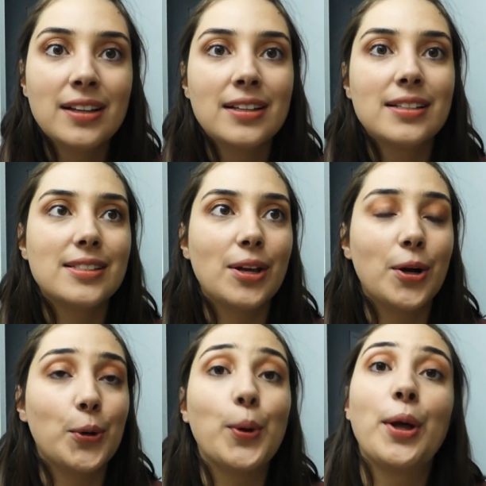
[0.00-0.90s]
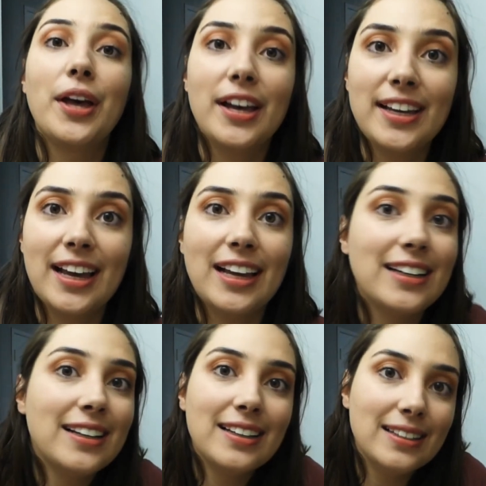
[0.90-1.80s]
So again,
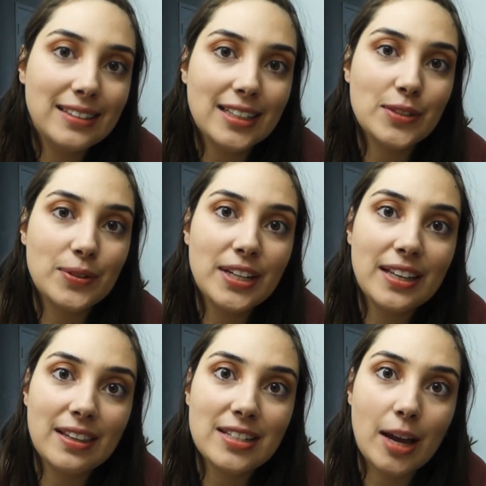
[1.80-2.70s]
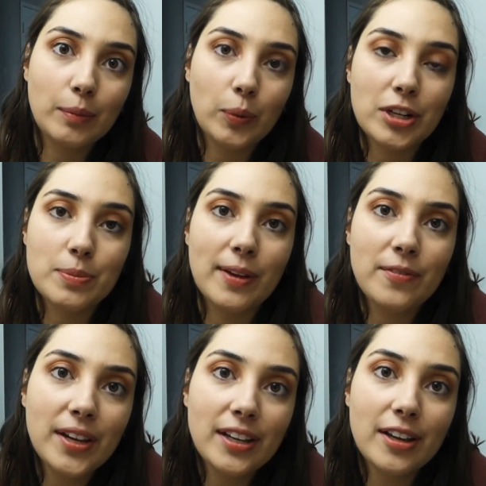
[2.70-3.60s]
thanks for taking the time to watch my
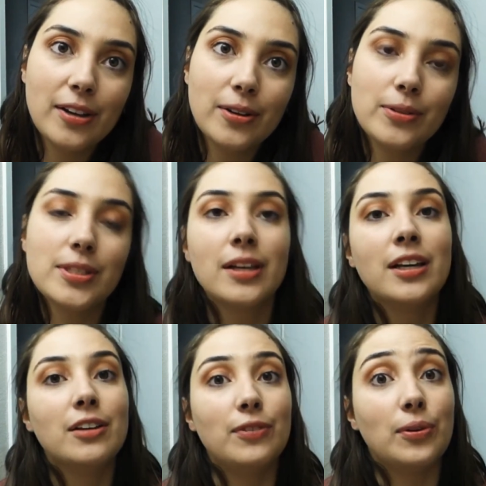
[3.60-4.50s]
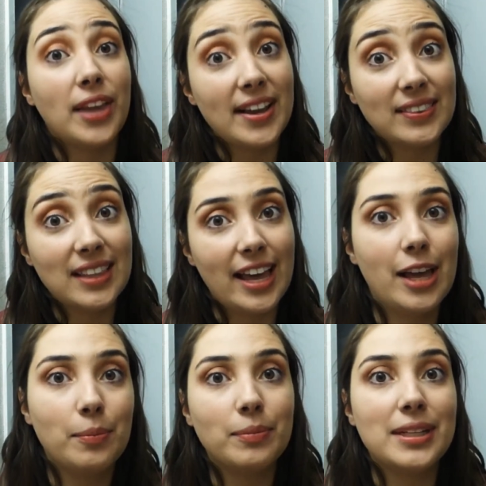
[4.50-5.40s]
videos. If you like
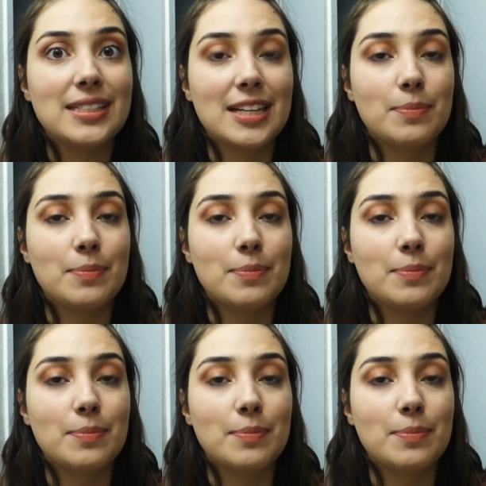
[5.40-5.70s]
them, please